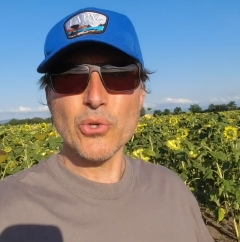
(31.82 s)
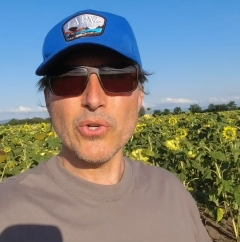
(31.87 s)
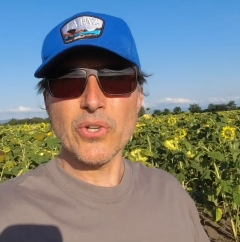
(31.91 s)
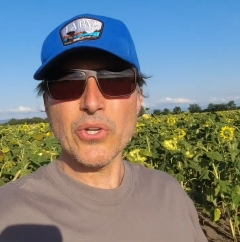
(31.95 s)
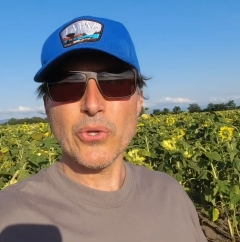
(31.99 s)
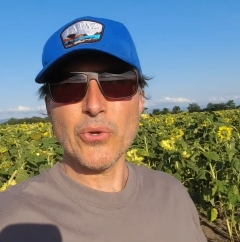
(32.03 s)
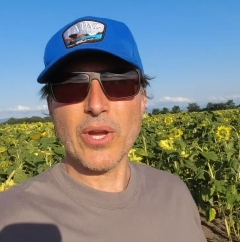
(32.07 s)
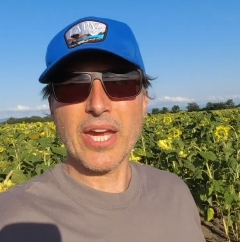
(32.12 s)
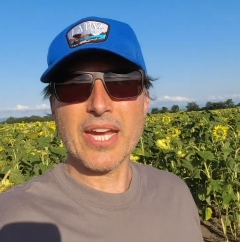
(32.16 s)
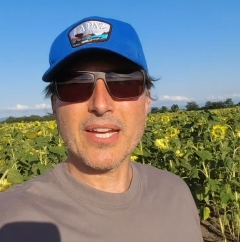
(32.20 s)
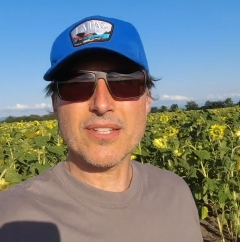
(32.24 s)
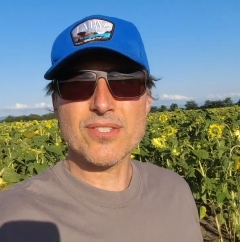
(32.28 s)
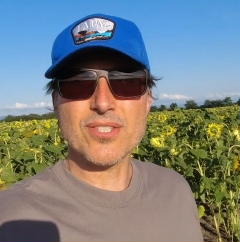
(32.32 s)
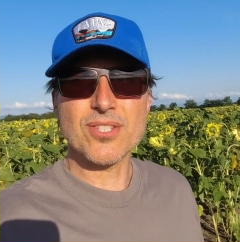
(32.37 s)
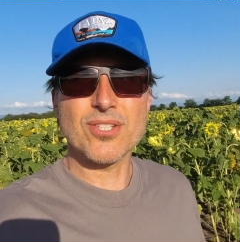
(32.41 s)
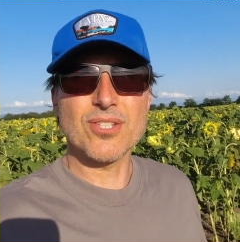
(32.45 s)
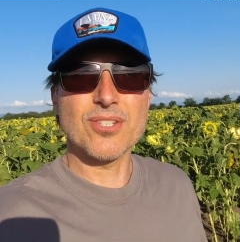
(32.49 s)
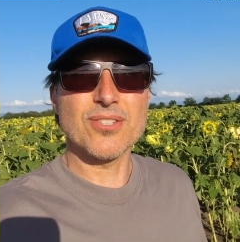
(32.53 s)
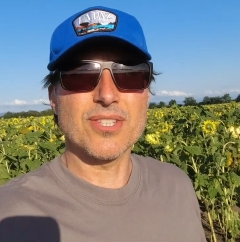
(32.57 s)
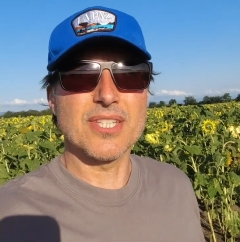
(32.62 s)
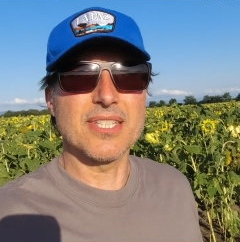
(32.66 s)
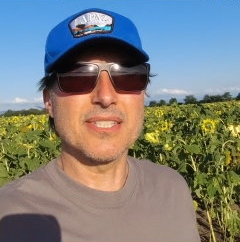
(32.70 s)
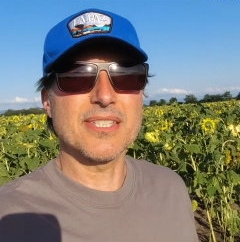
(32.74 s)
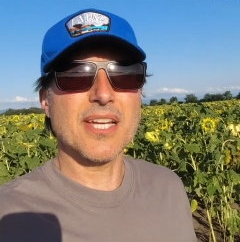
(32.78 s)
going to
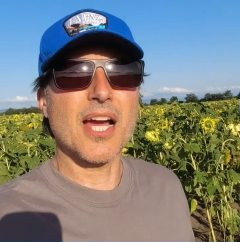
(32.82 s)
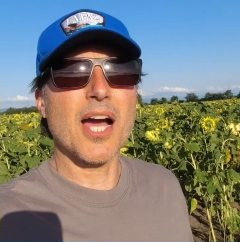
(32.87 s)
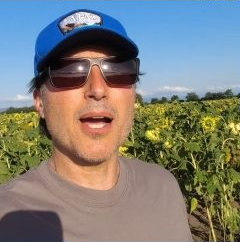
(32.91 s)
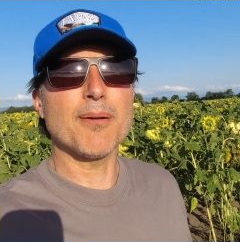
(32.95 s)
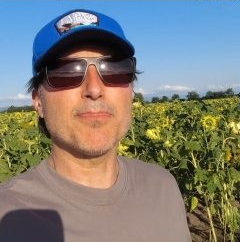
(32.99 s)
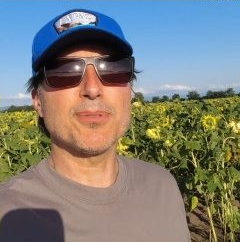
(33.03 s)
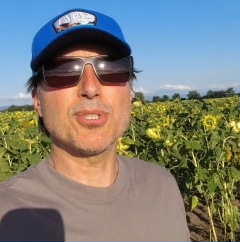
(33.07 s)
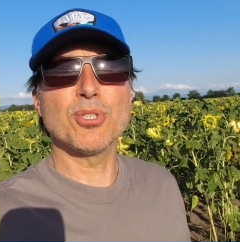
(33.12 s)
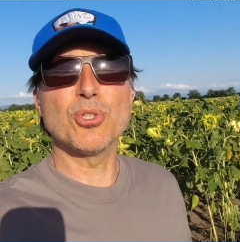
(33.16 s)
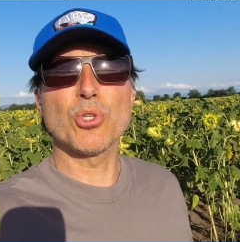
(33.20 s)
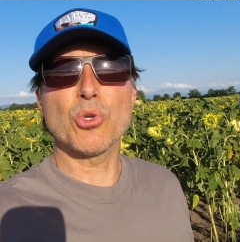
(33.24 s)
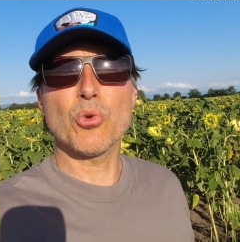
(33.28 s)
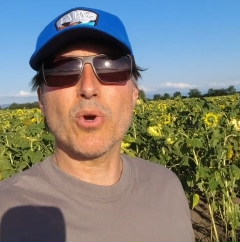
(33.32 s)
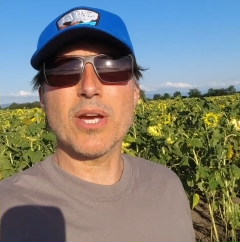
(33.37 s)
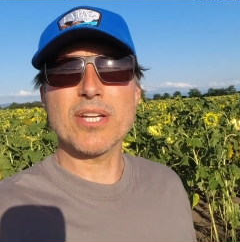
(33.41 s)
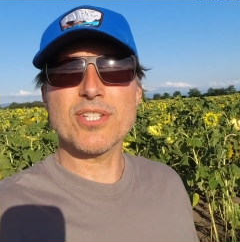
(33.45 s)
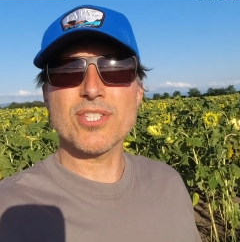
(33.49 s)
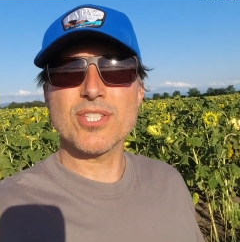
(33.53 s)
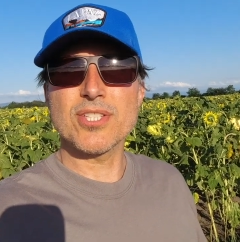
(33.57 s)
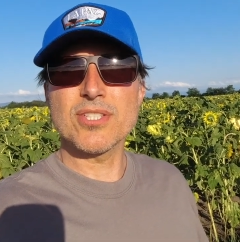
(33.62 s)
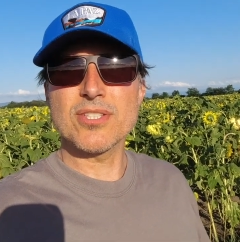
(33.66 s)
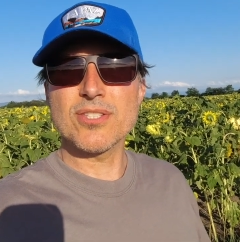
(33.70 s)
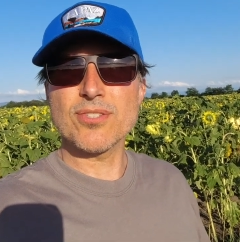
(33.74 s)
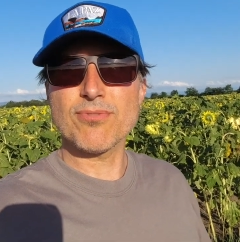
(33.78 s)
answer the top 2
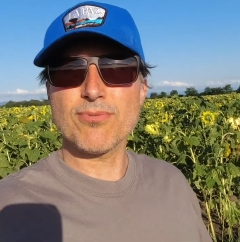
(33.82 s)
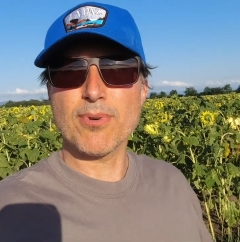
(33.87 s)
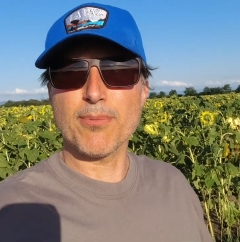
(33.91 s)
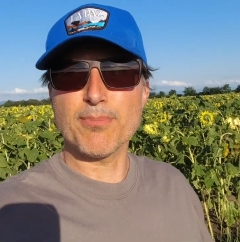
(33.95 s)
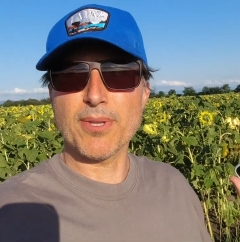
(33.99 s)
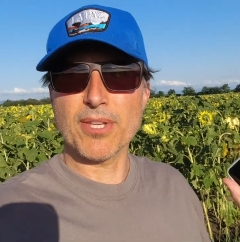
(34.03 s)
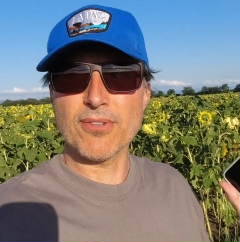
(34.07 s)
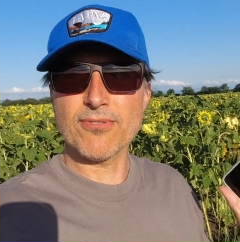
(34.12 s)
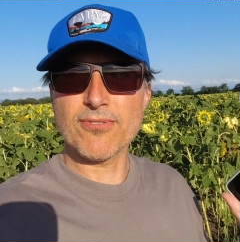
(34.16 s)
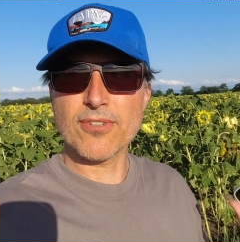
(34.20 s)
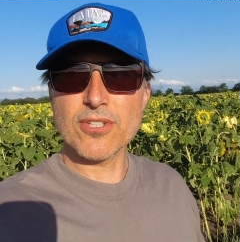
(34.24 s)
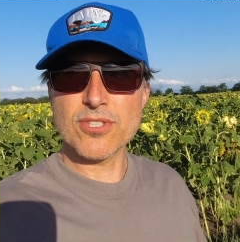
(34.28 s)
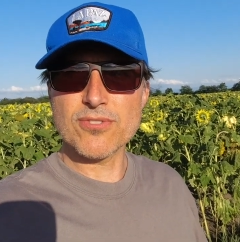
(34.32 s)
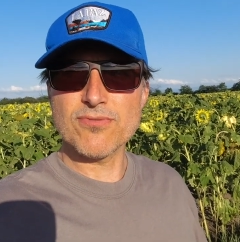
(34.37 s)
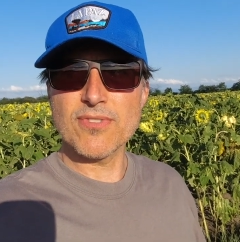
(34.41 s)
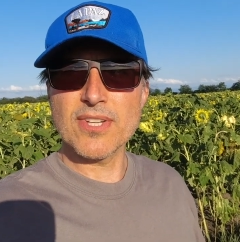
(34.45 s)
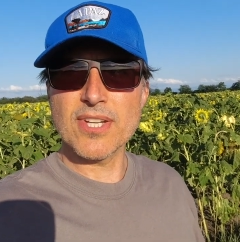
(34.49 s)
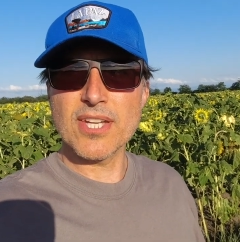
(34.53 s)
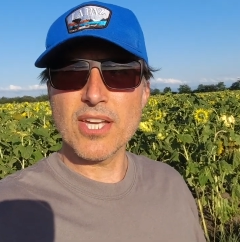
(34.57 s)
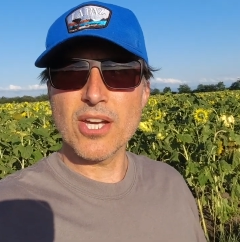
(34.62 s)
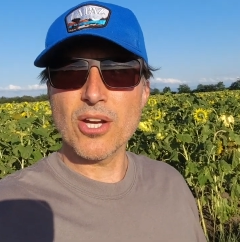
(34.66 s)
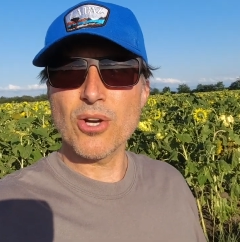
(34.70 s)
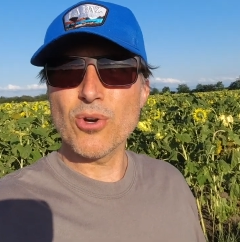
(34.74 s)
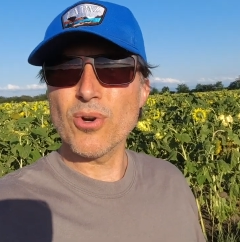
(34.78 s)
questions from the first
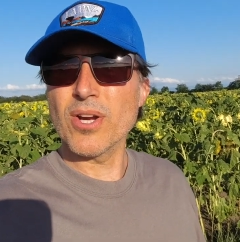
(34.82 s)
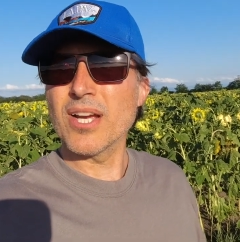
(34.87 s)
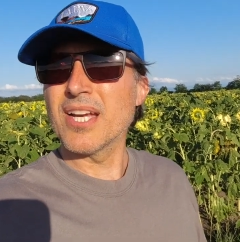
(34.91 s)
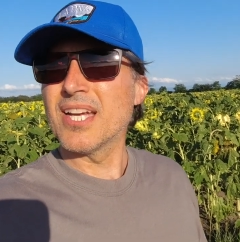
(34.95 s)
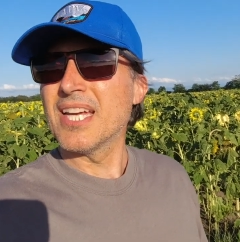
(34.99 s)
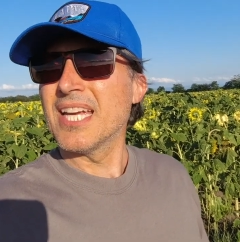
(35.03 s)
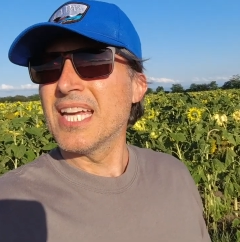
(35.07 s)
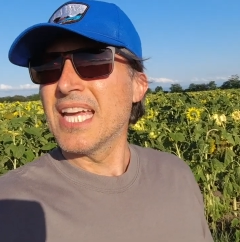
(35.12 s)
video,